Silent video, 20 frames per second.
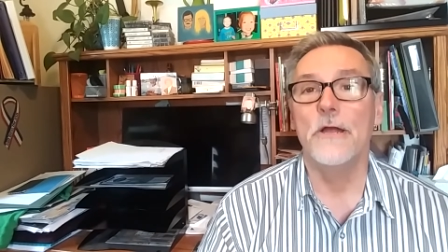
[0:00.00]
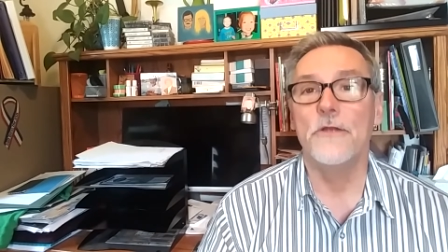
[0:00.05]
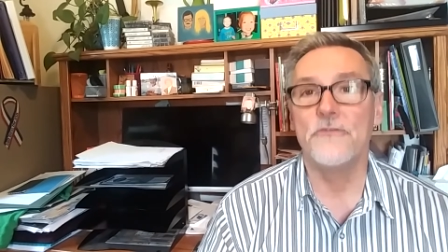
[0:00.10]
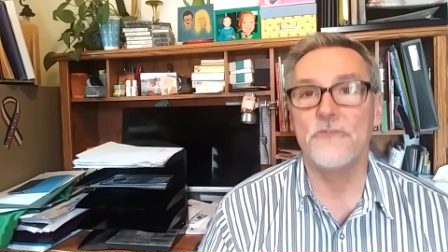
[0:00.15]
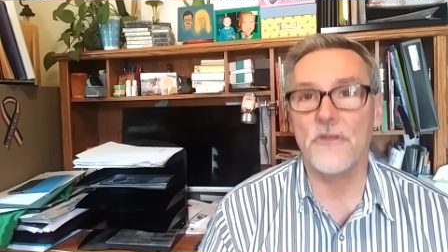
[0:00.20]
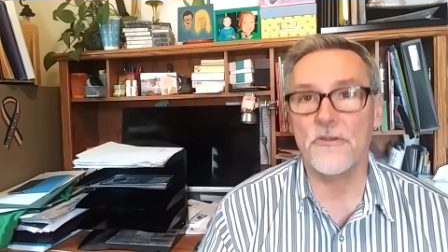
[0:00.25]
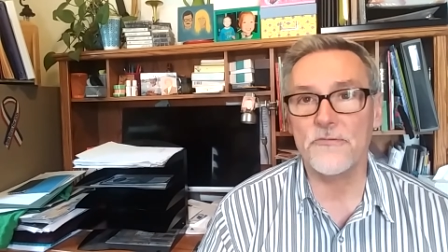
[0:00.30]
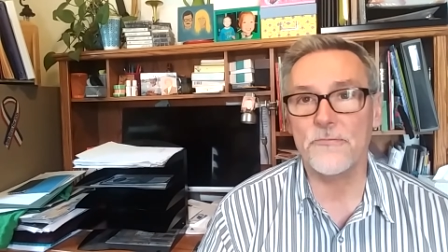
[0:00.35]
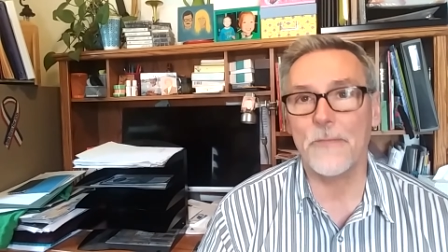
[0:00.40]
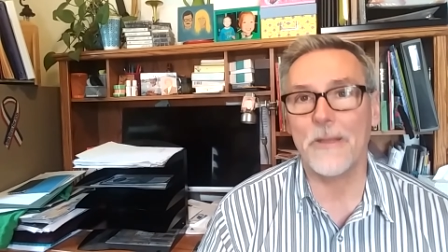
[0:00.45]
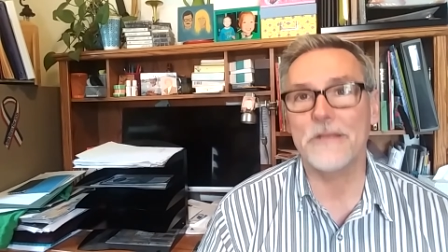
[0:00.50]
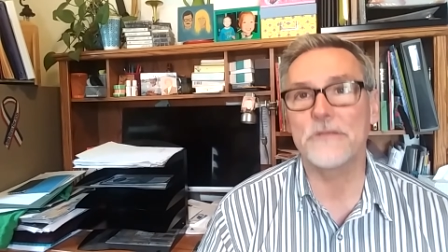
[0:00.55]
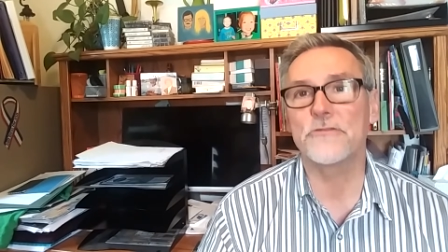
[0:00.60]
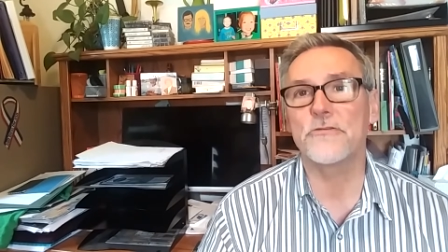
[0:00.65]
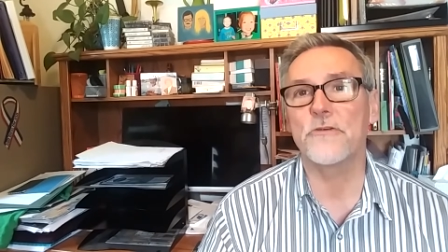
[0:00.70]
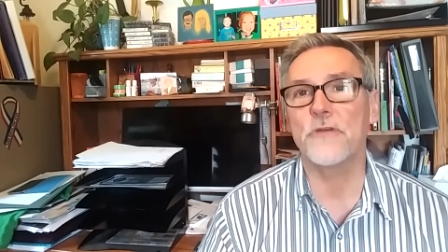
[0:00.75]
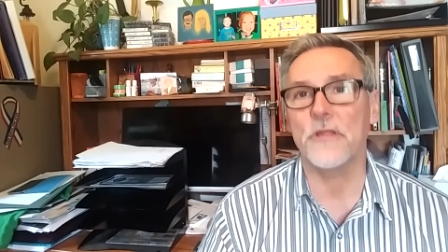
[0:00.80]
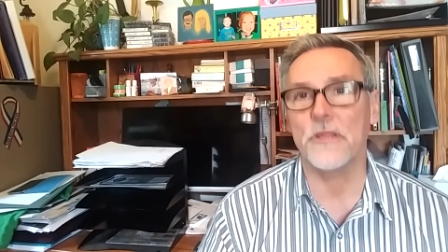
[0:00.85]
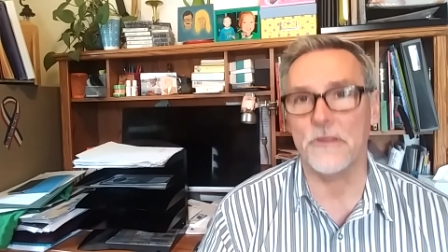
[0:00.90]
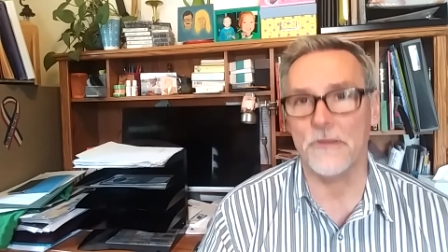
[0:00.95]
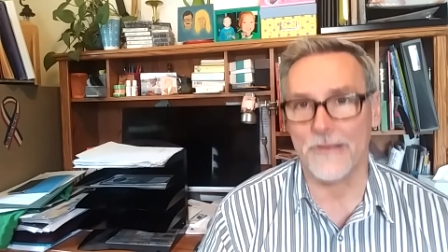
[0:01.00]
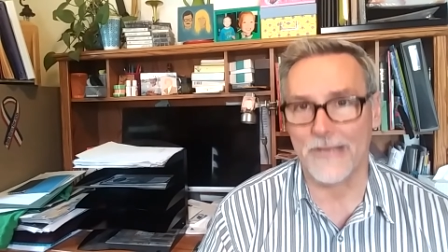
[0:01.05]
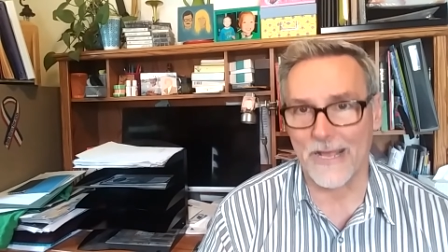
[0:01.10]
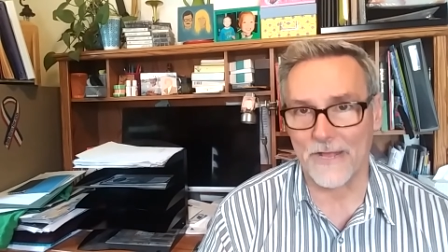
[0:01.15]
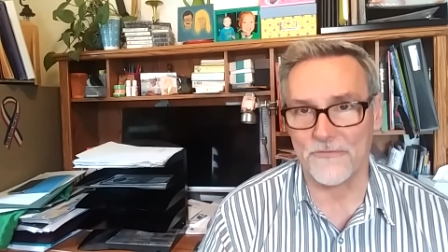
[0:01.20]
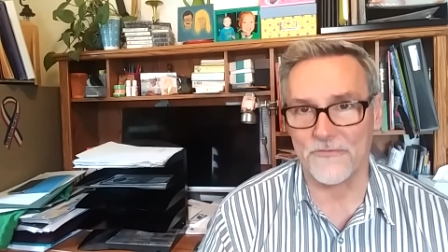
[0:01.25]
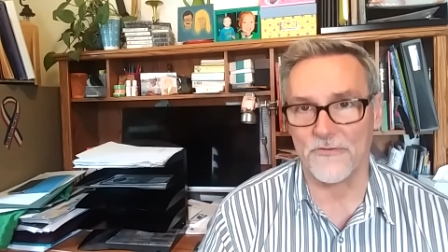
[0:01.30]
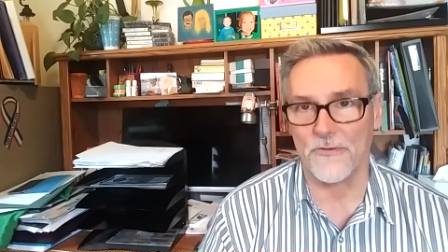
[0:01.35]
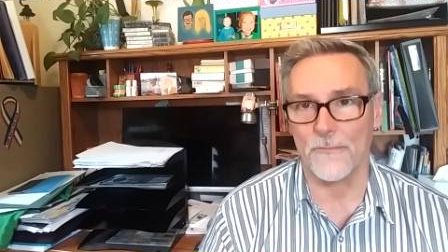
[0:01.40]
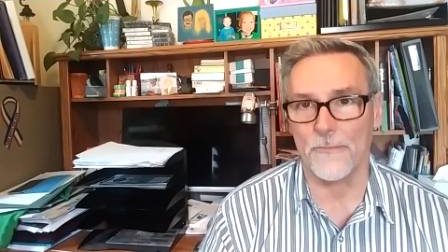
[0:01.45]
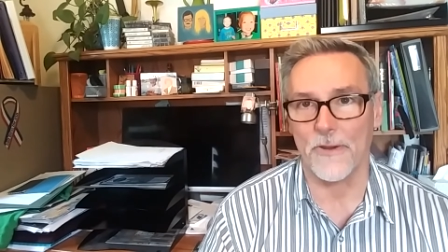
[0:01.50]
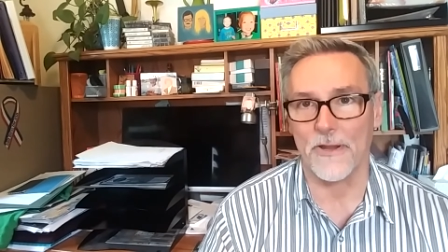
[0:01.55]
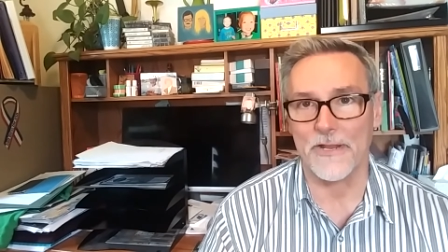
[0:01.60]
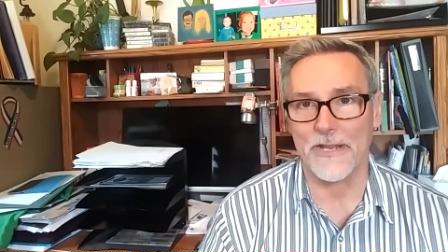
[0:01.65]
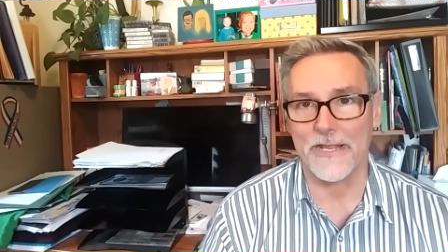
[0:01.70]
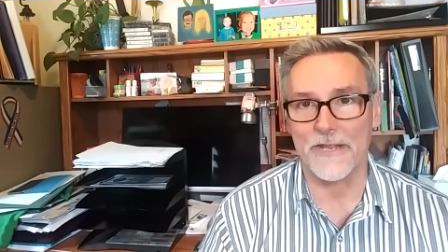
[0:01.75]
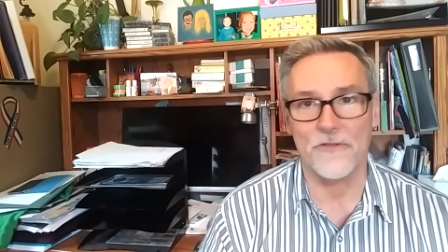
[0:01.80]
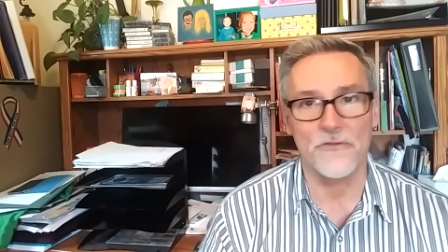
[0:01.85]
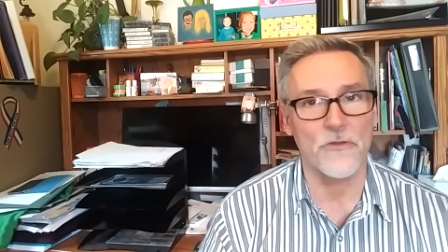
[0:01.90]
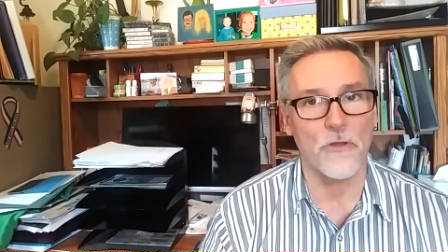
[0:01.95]
Just make sure that you get
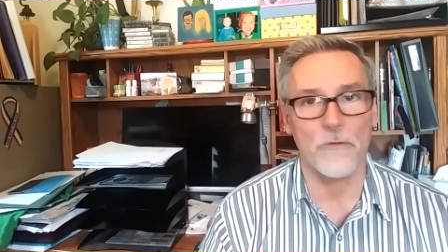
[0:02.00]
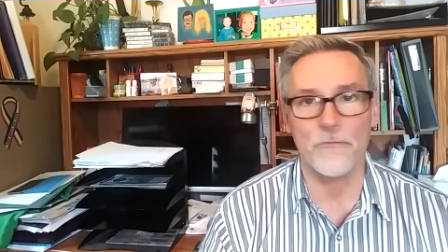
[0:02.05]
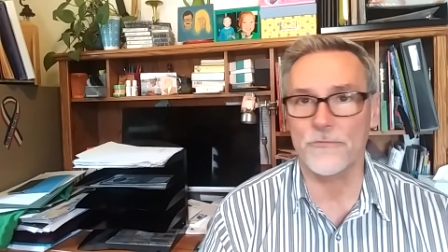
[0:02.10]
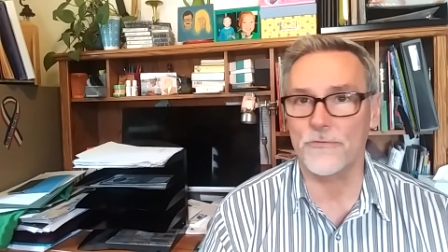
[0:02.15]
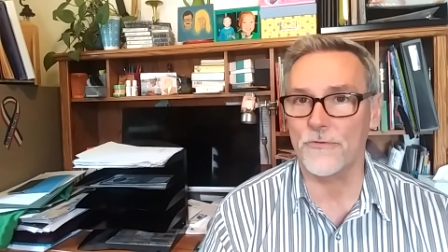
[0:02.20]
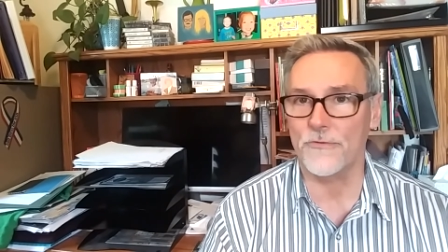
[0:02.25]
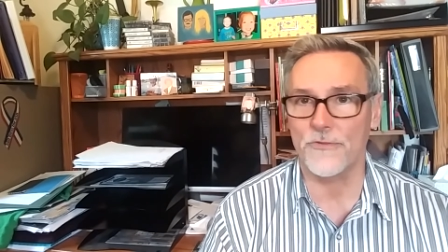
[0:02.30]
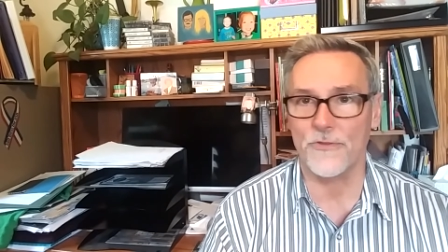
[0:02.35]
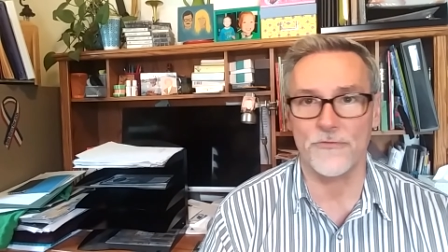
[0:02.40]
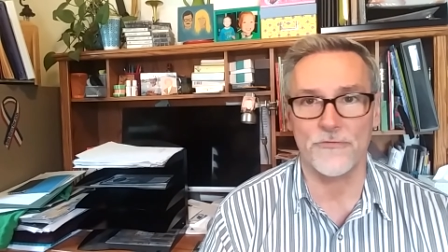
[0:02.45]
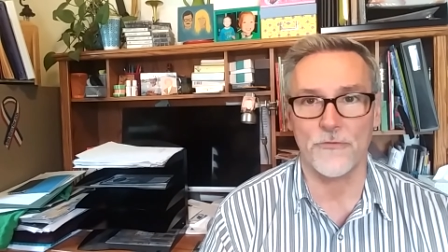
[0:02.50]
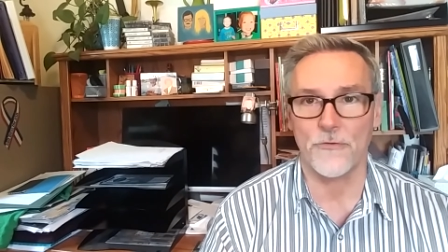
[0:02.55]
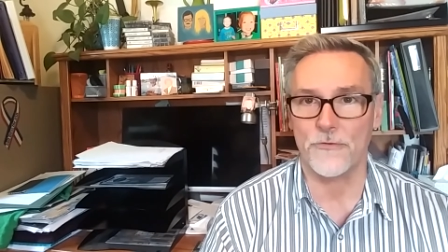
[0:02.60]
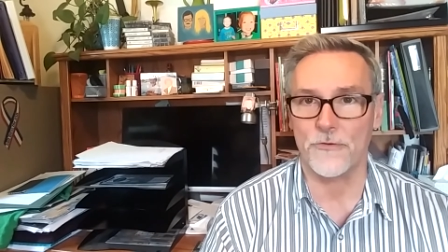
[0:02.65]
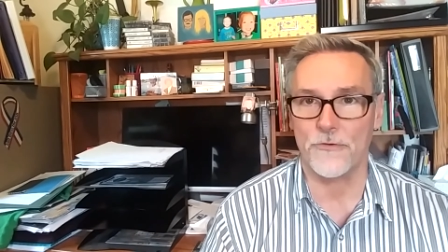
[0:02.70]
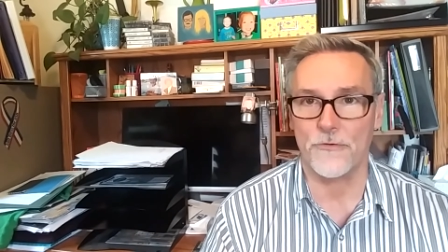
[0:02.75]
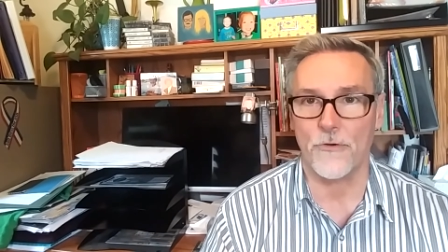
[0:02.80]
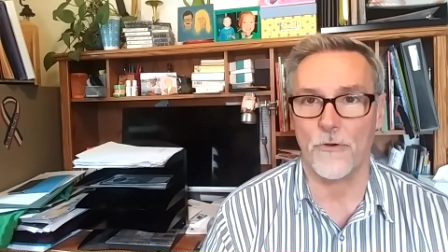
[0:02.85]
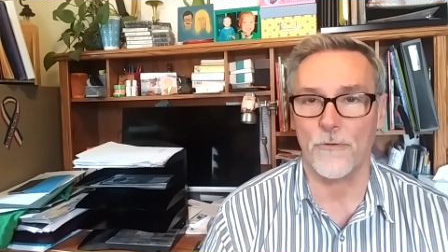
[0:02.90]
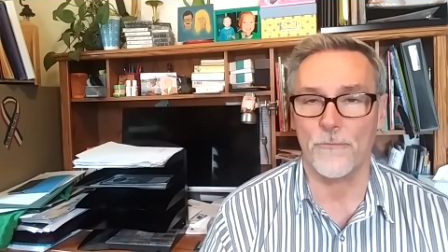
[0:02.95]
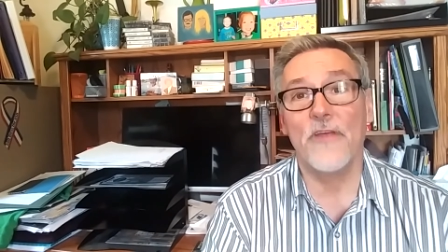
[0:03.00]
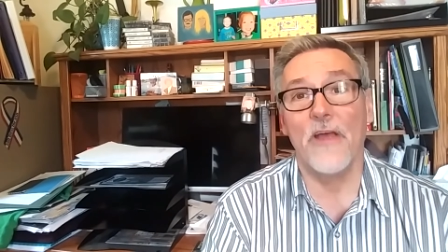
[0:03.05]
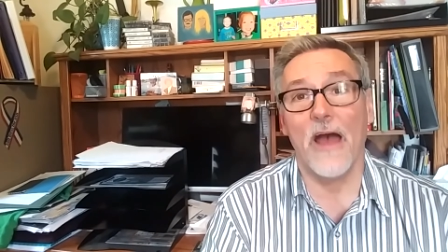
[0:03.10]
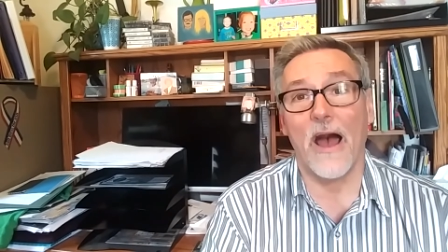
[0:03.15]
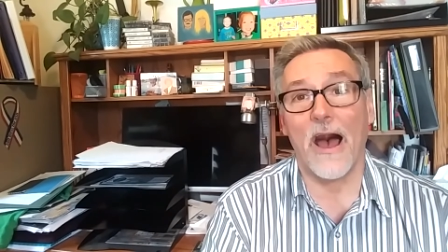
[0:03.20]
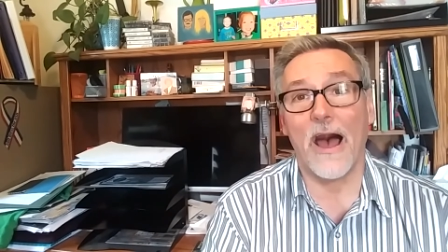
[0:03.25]
somebody. Don't do this on your own.